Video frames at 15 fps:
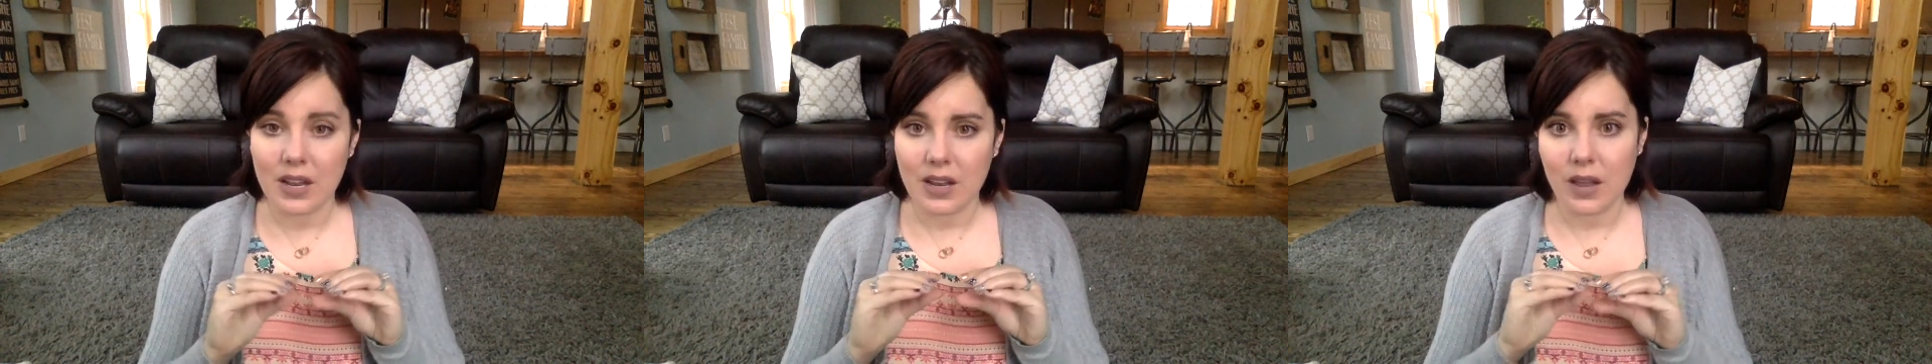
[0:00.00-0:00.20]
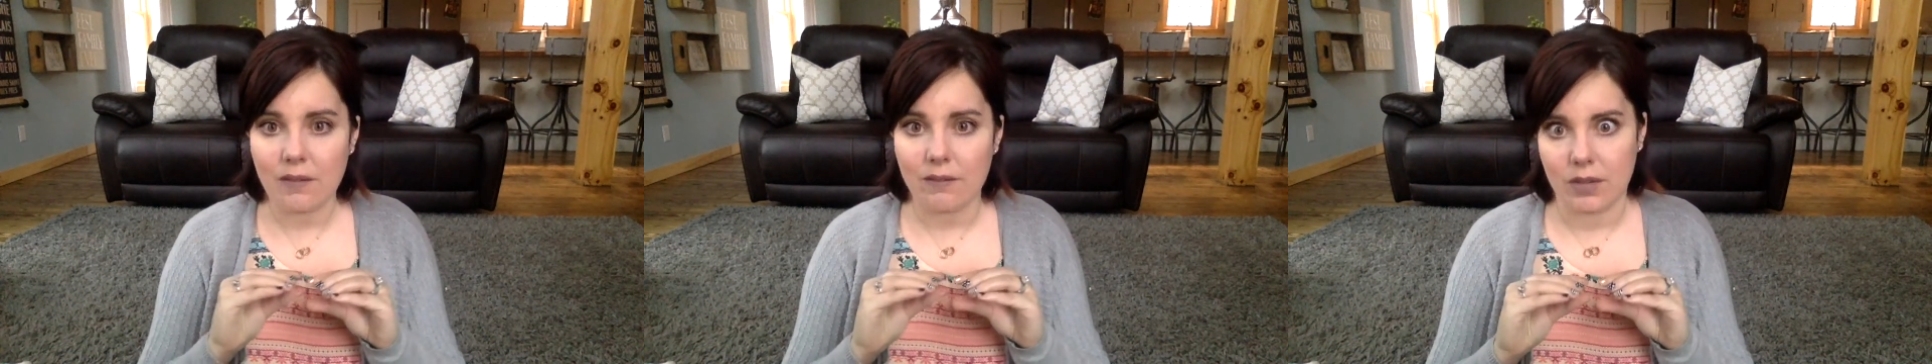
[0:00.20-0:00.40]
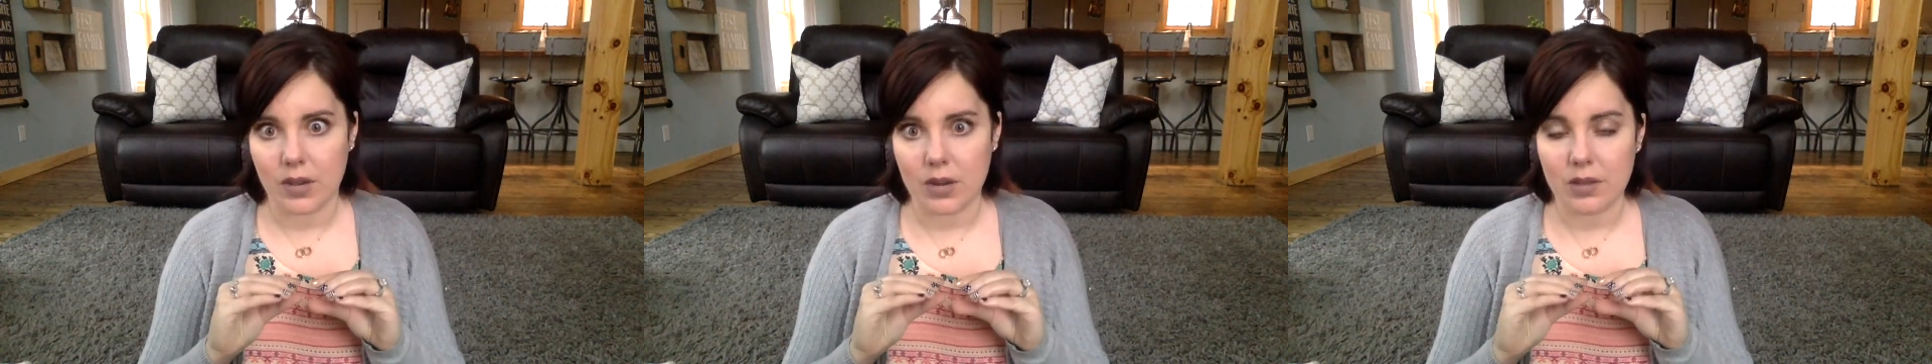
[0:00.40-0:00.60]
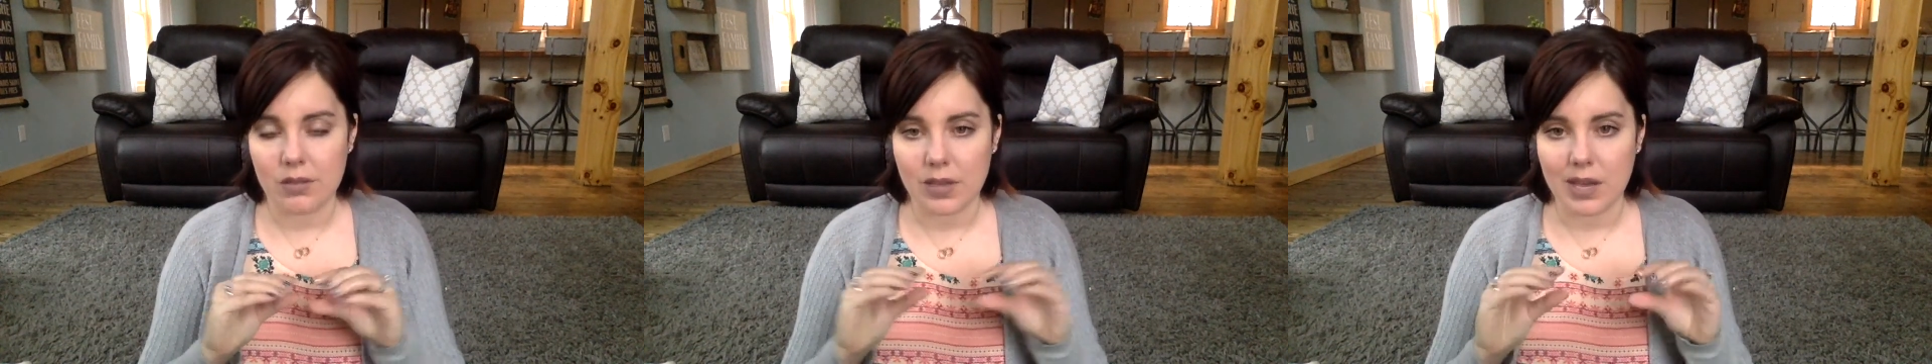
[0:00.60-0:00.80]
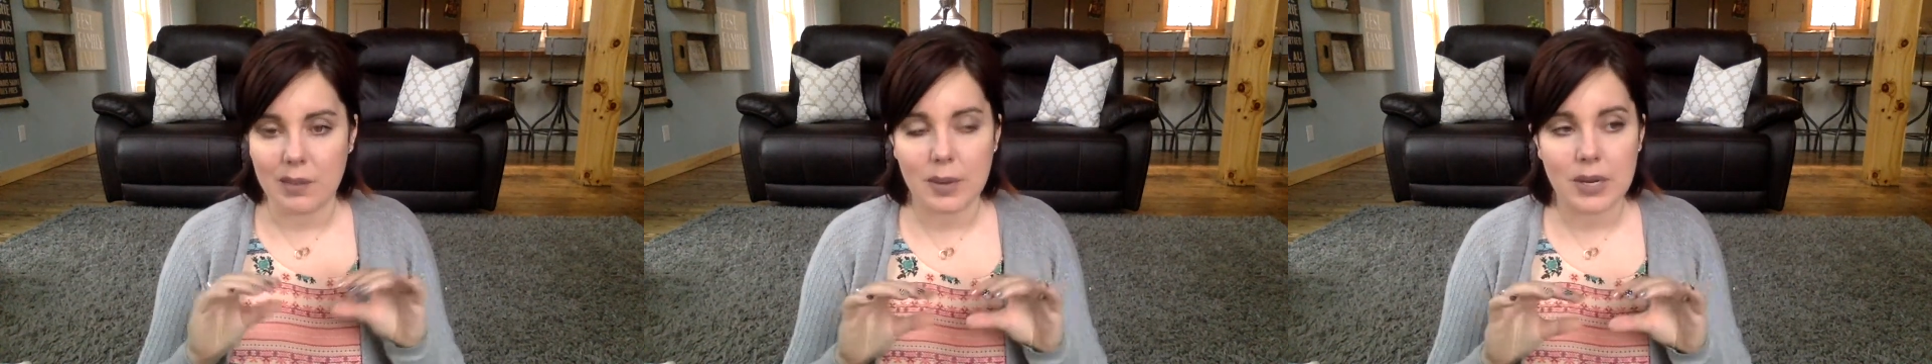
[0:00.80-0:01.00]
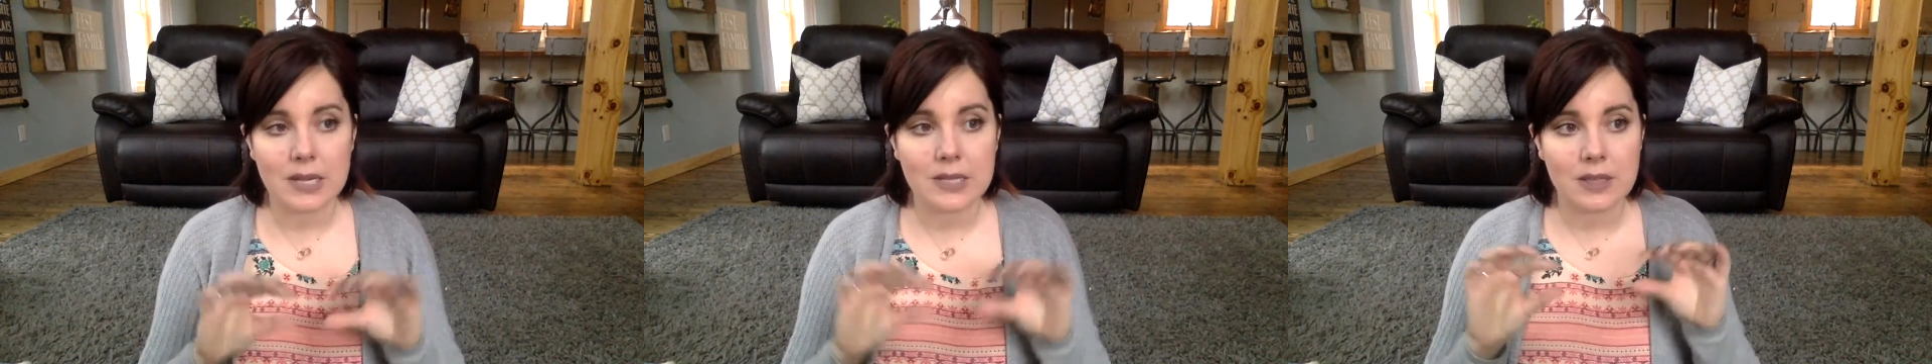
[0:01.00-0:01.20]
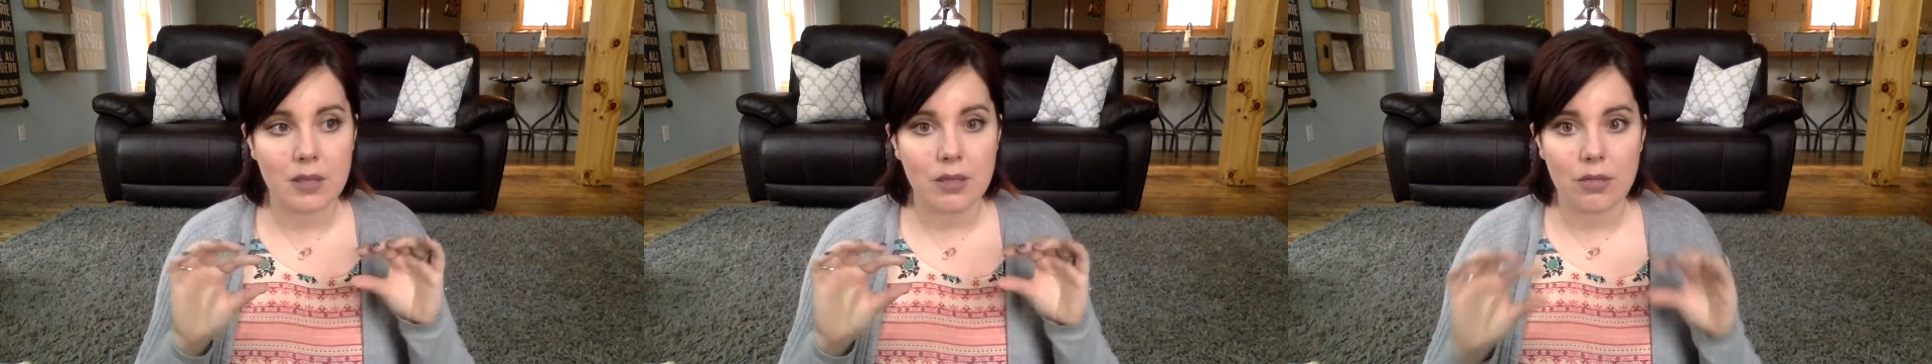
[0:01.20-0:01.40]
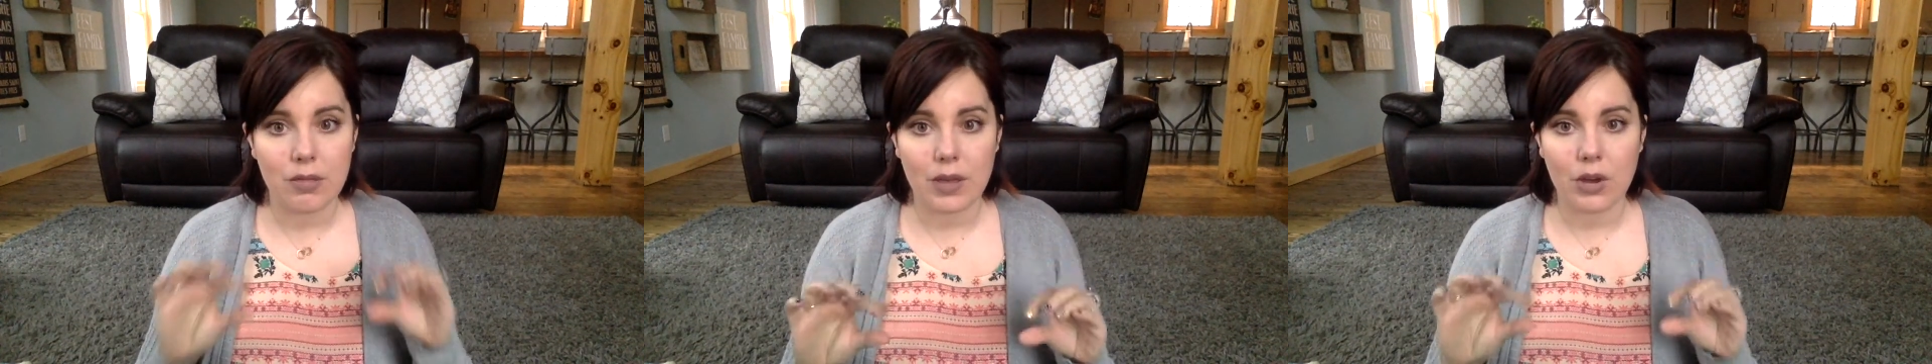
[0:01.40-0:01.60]
not very thick, but it's a
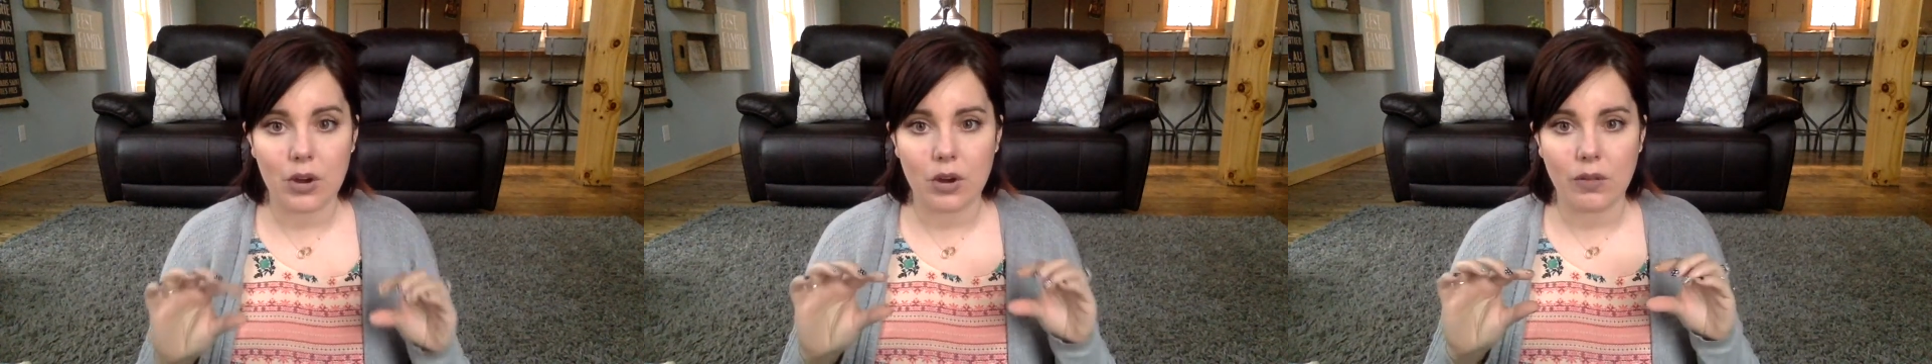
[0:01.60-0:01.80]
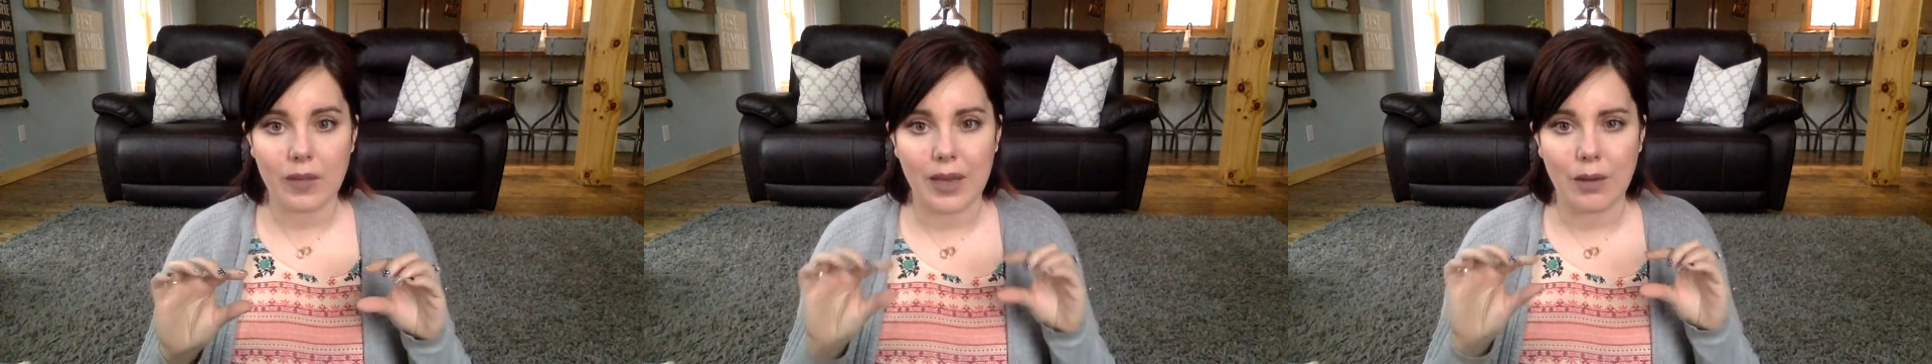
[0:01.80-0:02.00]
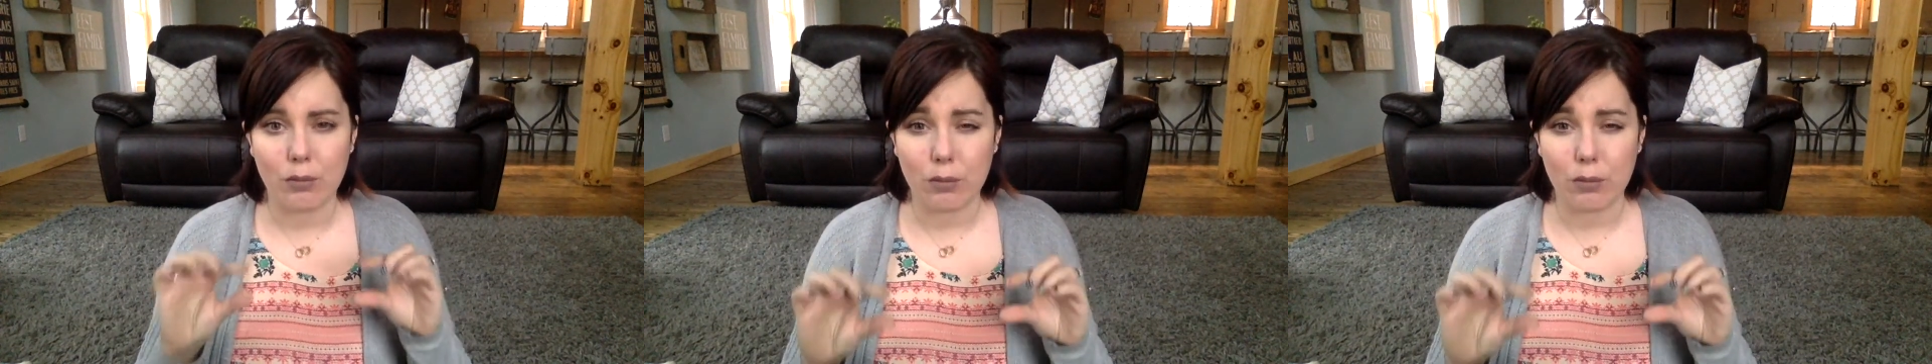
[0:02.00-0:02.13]
thicker like